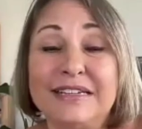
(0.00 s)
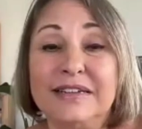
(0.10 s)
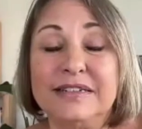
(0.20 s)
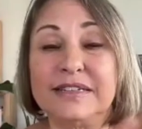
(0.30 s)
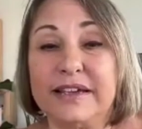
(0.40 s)

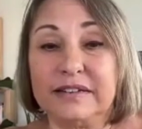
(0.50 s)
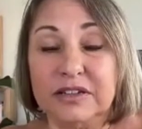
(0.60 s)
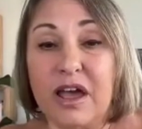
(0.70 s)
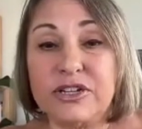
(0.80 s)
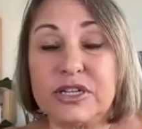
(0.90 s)

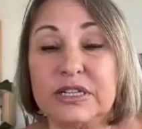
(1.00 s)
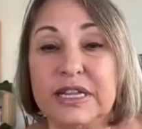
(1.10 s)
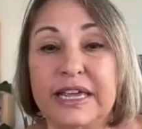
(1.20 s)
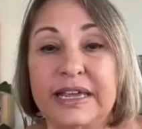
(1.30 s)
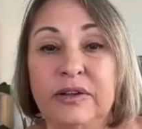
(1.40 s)

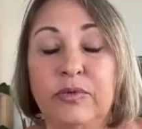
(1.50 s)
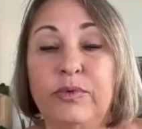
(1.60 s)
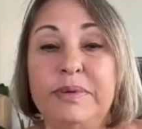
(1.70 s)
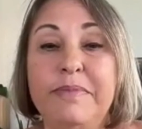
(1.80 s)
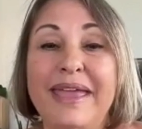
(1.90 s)
psychologically,
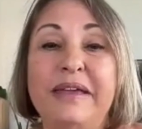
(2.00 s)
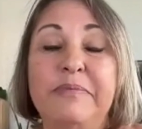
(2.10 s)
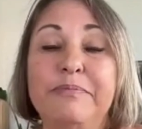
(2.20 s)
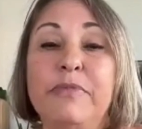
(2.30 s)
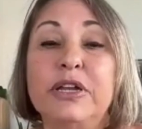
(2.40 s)
we
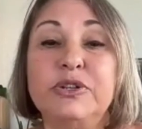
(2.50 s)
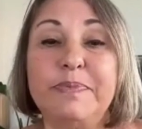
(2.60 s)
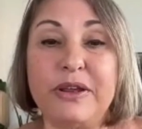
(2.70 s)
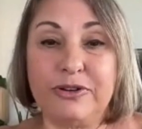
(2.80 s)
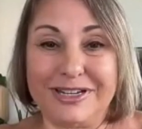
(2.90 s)
make much
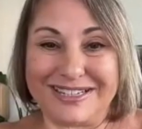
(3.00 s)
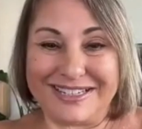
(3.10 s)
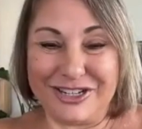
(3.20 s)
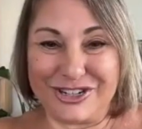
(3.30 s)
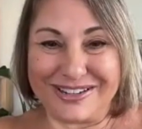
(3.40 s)
better
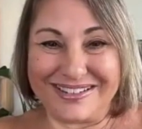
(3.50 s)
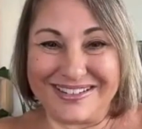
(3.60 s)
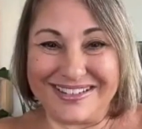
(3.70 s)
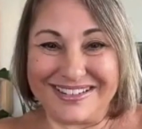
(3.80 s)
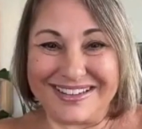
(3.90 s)

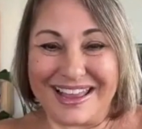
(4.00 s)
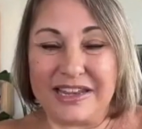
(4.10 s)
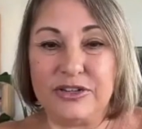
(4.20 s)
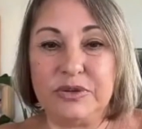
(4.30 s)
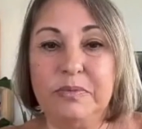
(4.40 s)
decisions
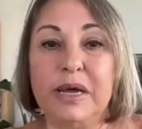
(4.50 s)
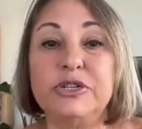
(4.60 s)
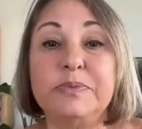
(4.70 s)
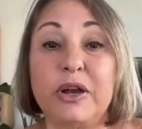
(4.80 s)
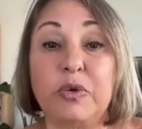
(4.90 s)
and do
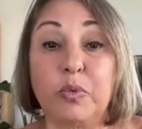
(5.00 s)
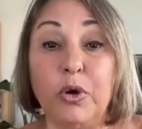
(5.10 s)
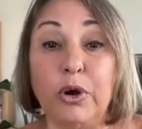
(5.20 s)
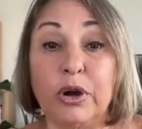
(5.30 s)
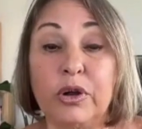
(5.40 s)
much better
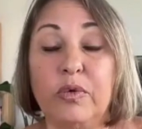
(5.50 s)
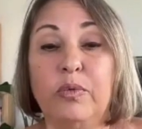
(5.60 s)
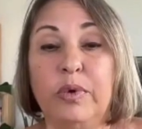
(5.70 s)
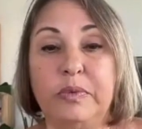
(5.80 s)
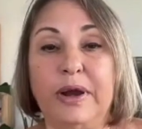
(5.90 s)
work
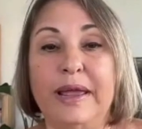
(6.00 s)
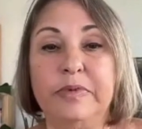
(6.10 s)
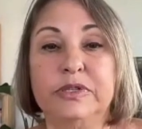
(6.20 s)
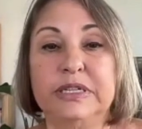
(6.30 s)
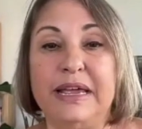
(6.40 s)
when we're able
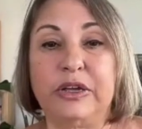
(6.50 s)
to let go